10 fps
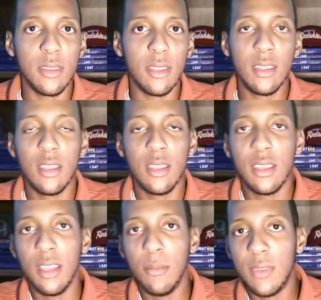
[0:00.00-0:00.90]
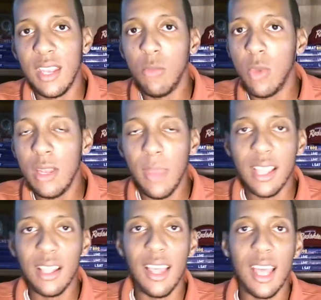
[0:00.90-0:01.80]
They didn't really
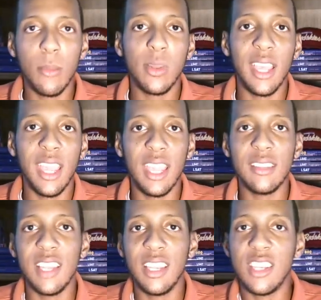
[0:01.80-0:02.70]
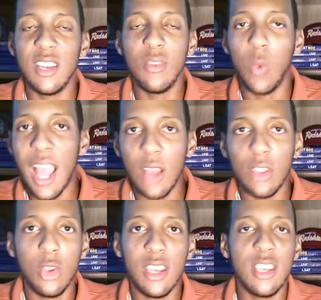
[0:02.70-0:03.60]
make a lot of plays. They didn't
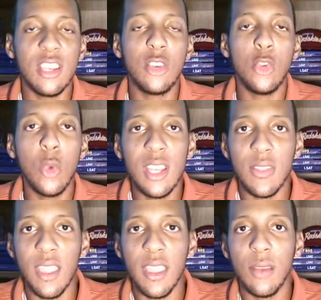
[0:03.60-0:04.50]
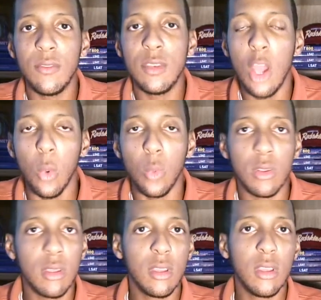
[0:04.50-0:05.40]
wow you. They didn't do anything of
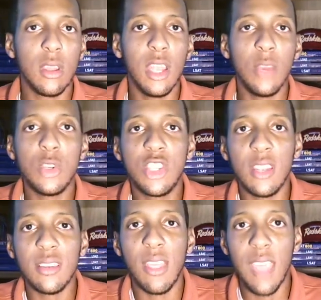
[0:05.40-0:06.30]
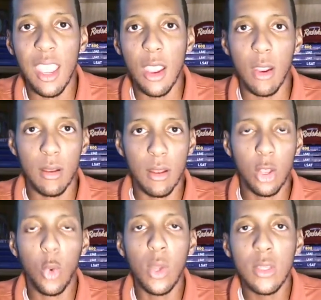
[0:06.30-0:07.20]
note. They were just there
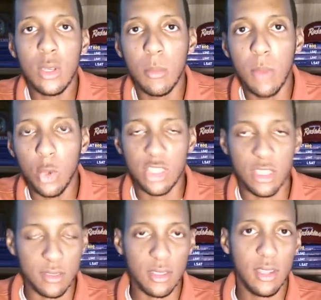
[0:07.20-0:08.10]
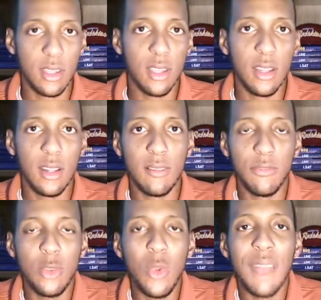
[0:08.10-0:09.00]
going through the motions.
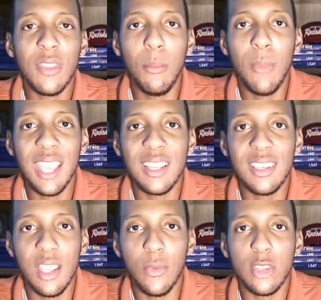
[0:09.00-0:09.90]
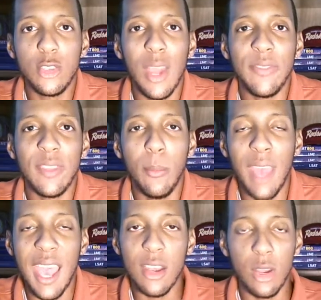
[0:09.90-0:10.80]
You have to make a difference. You have to
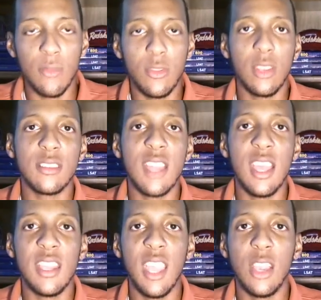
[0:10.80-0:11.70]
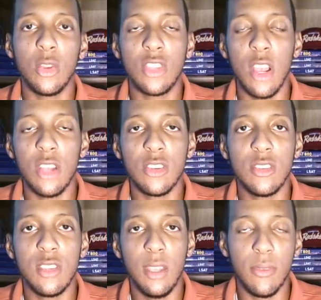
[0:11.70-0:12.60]
matter if you're the San Diego
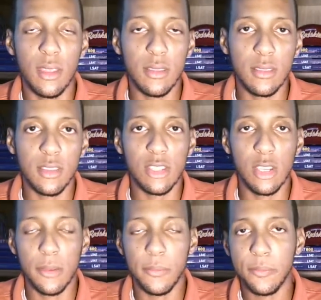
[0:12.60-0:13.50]
Chargers defense this year.